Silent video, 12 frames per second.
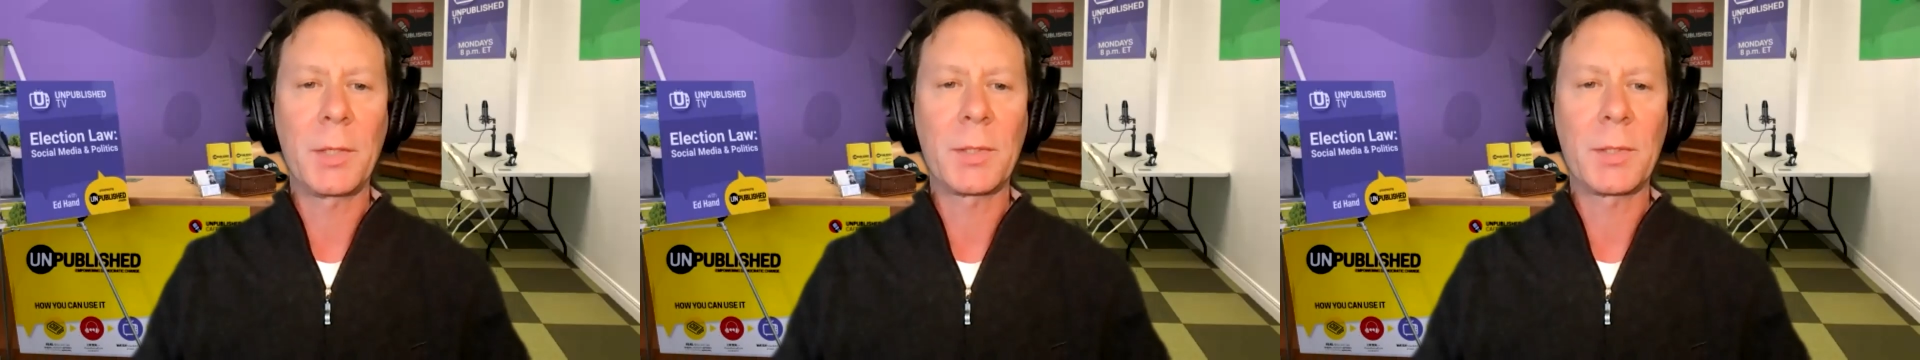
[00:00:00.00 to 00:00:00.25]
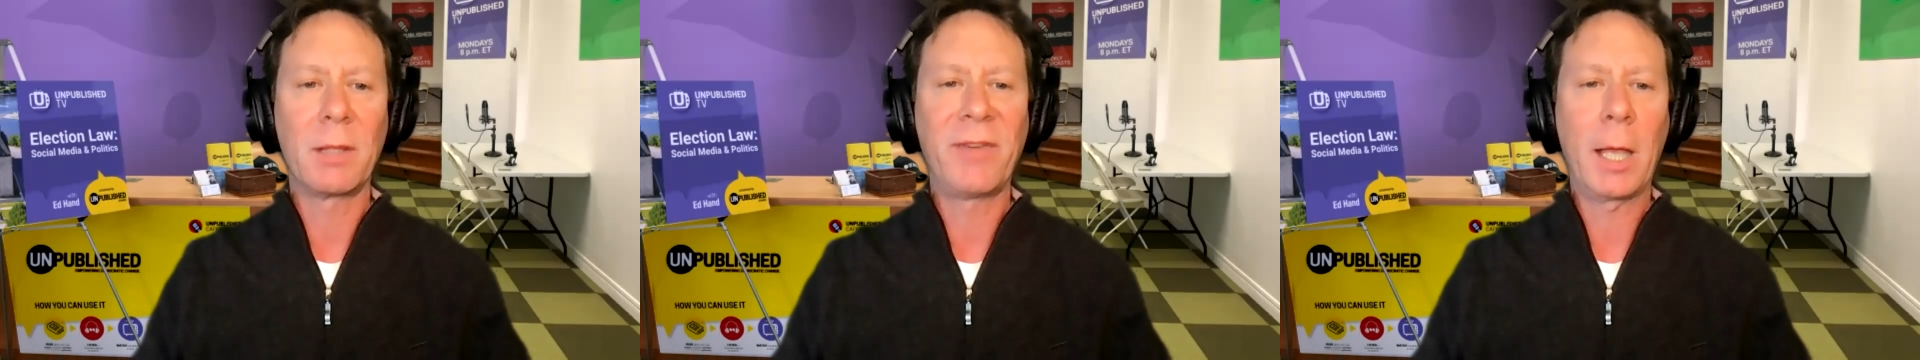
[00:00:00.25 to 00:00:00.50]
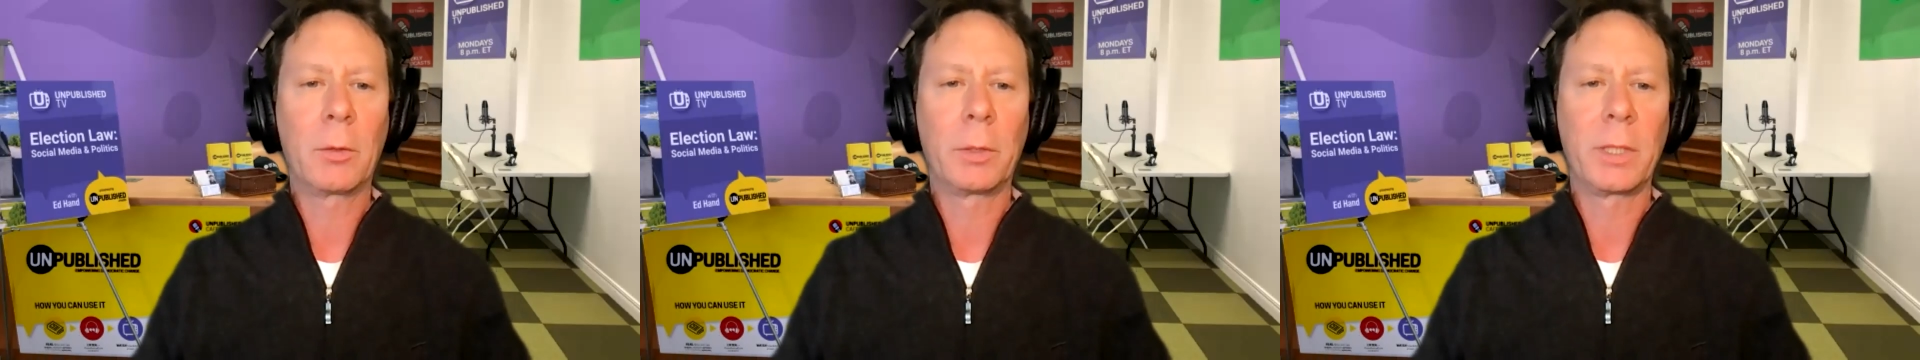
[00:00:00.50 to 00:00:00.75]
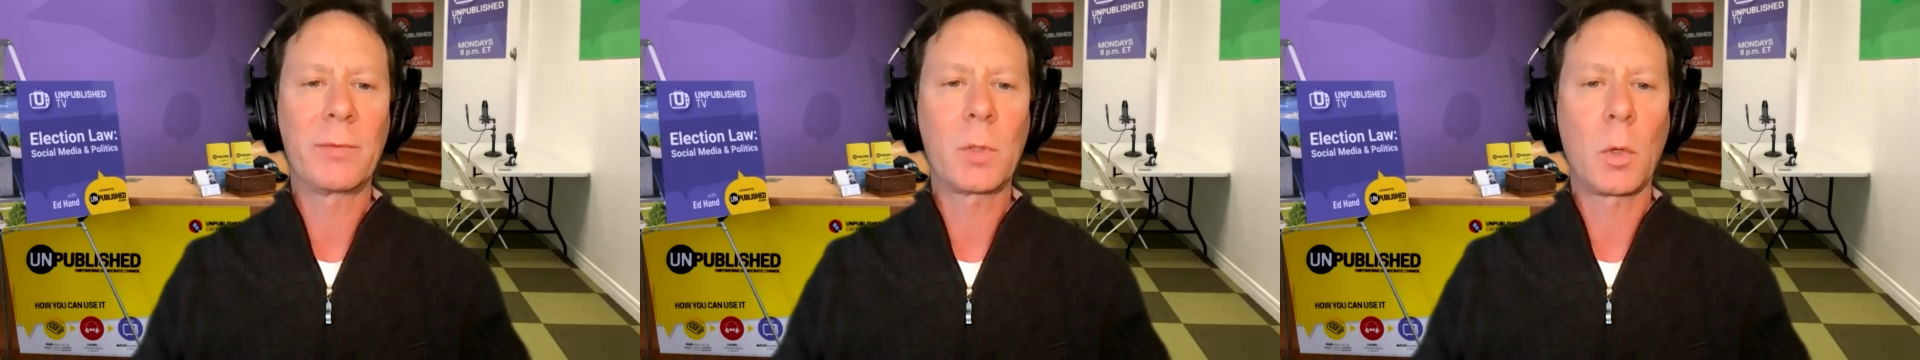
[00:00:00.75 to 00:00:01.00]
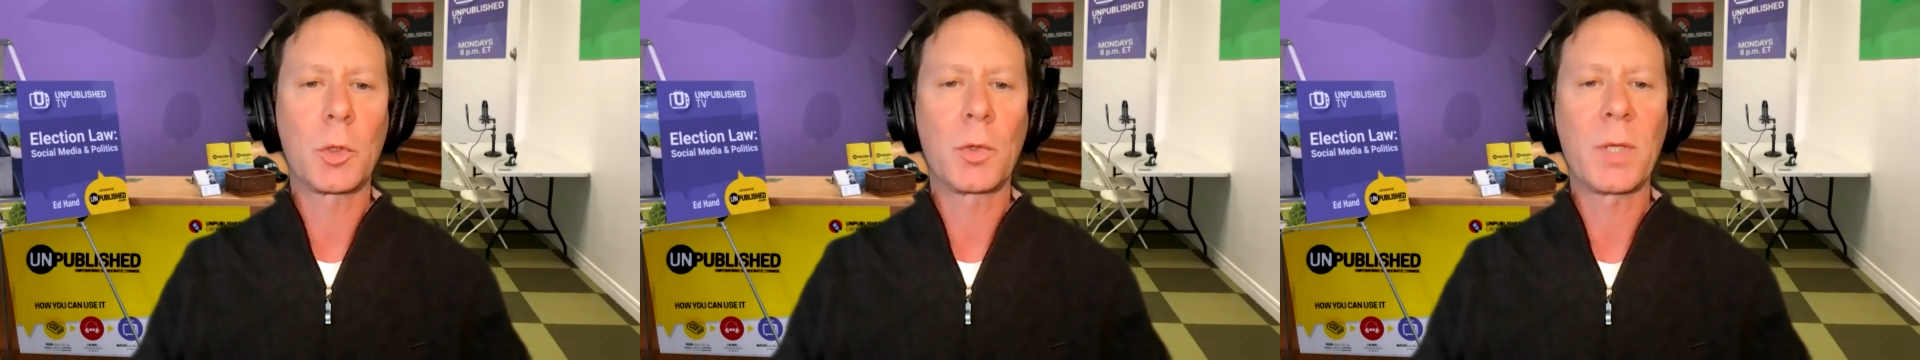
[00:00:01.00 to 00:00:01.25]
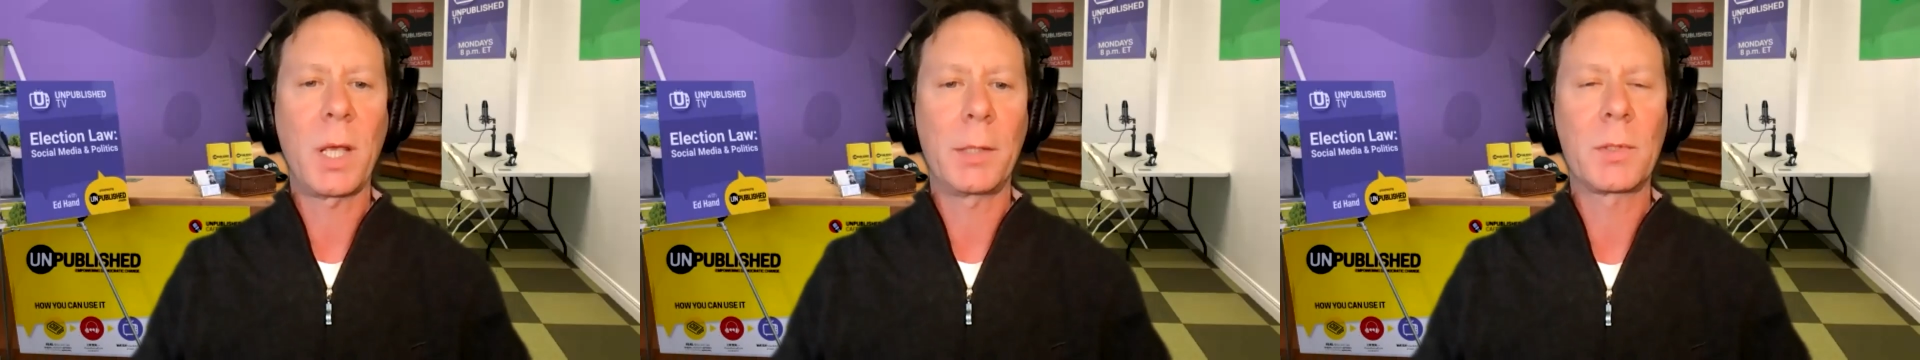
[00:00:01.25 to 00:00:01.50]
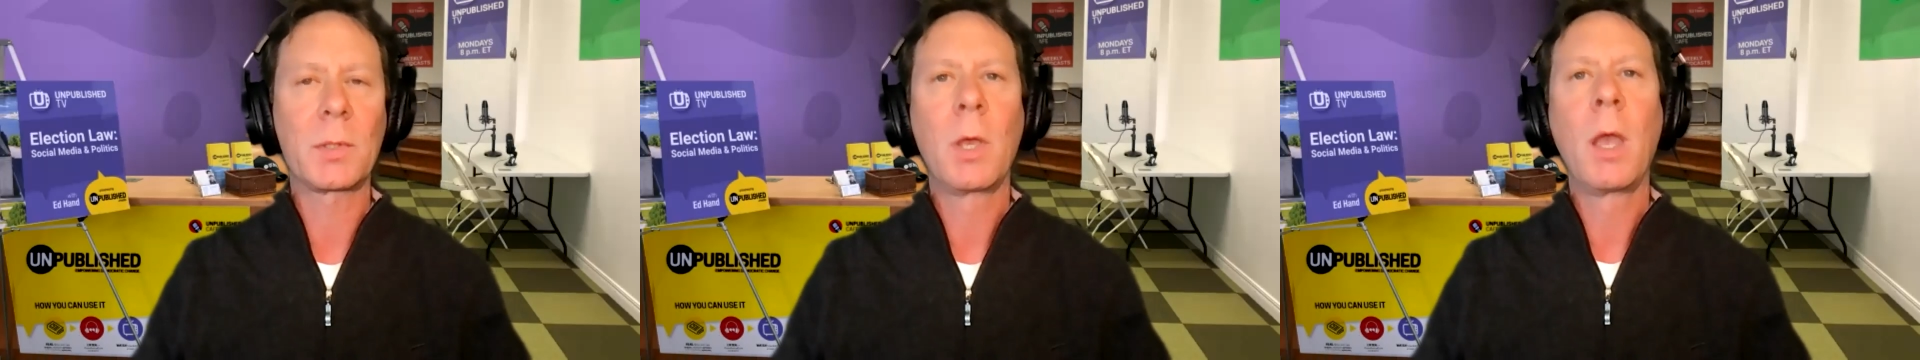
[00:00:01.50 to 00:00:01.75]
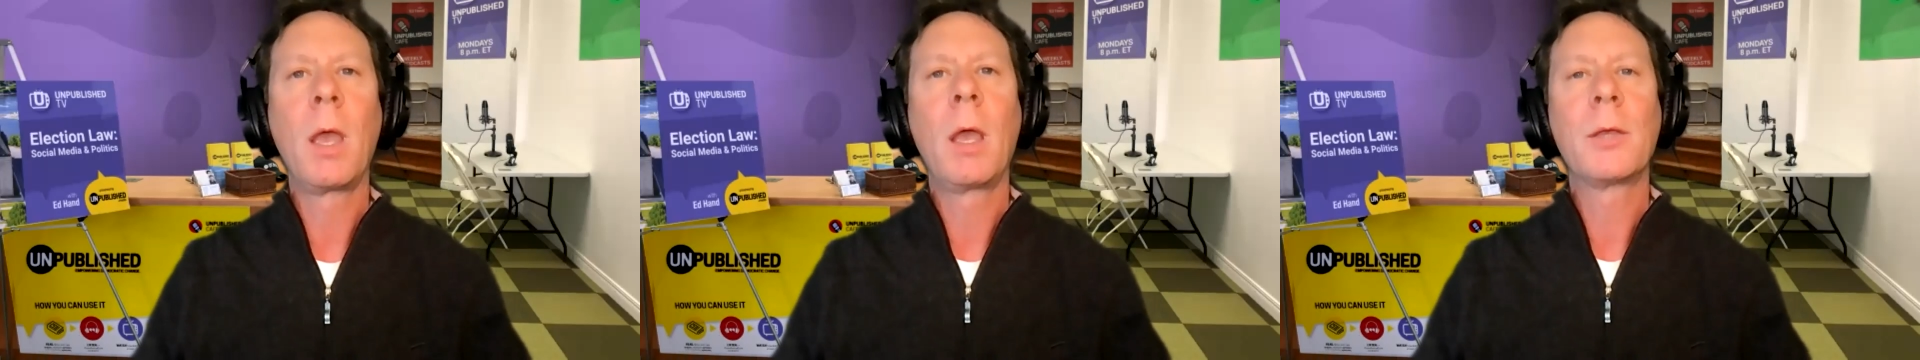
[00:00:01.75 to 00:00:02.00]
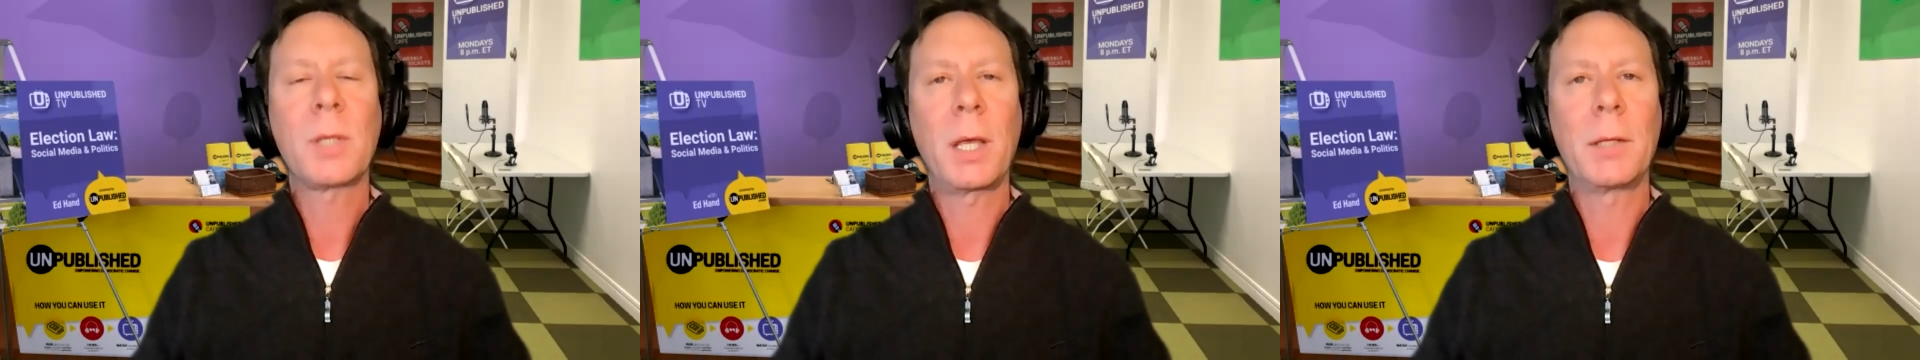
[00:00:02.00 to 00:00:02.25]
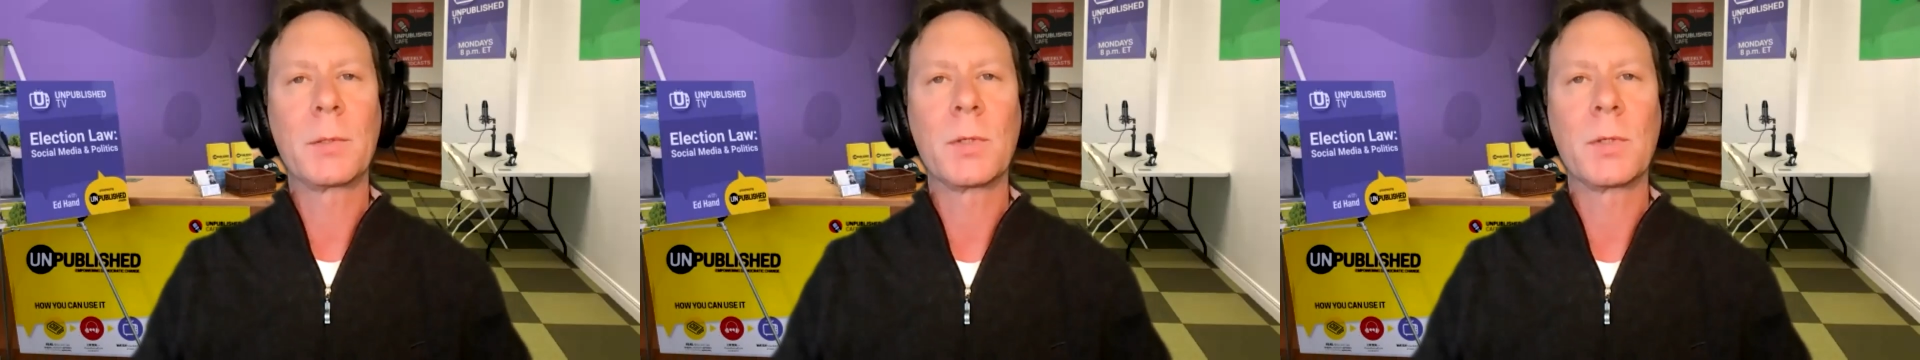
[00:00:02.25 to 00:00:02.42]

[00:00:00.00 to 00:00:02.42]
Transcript: and the Faculty of Social Sciences